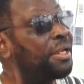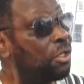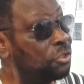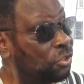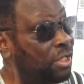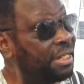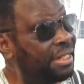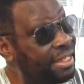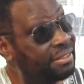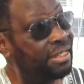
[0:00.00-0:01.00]
And also, I
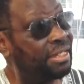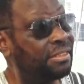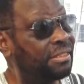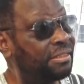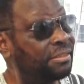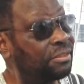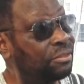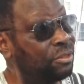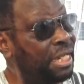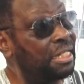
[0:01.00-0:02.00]
like the idea that
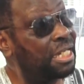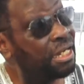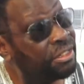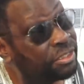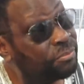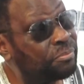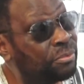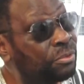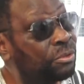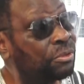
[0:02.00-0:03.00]
you encourage
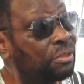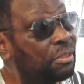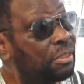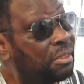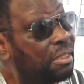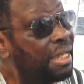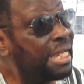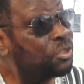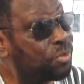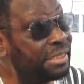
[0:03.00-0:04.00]
people to
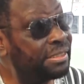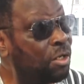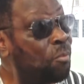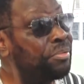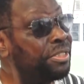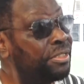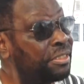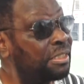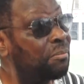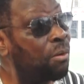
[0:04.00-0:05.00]
express their
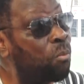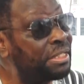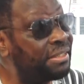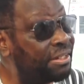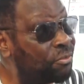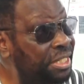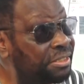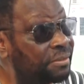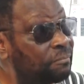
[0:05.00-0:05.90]
opinions about what they read.